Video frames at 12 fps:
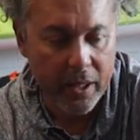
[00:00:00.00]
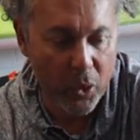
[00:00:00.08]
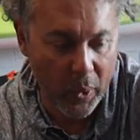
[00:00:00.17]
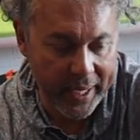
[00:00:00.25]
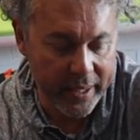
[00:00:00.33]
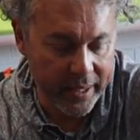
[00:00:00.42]

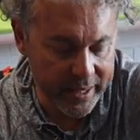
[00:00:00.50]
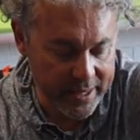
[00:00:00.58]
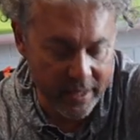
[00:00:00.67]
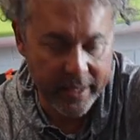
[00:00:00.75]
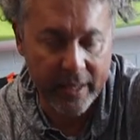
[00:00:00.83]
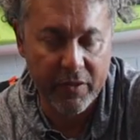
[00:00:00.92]
quick and
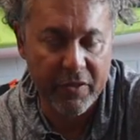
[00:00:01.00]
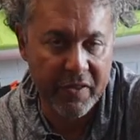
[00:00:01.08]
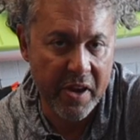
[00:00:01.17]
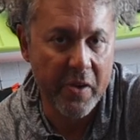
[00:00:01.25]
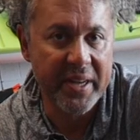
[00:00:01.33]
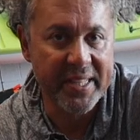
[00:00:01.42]
easily and
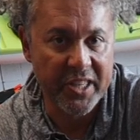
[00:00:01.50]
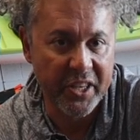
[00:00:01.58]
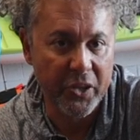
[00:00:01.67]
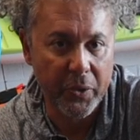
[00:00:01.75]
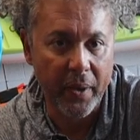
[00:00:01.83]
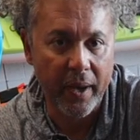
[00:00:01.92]
very
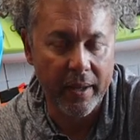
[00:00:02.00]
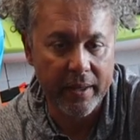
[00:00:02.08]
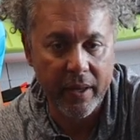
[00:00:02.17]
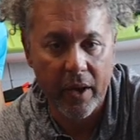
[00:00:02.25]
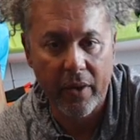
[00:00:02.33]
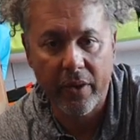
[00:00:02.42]
secure. You know,